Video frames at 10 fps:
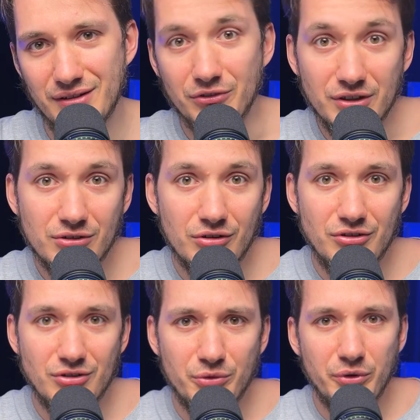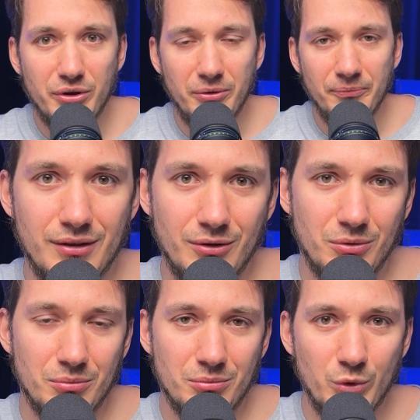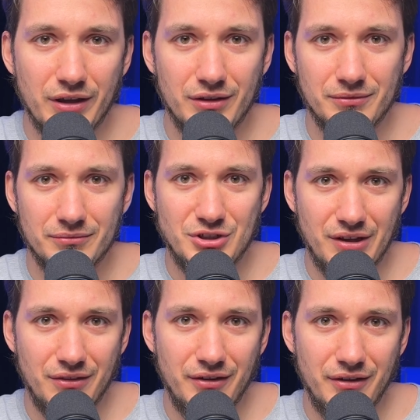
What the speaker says: on Discord server so we can chat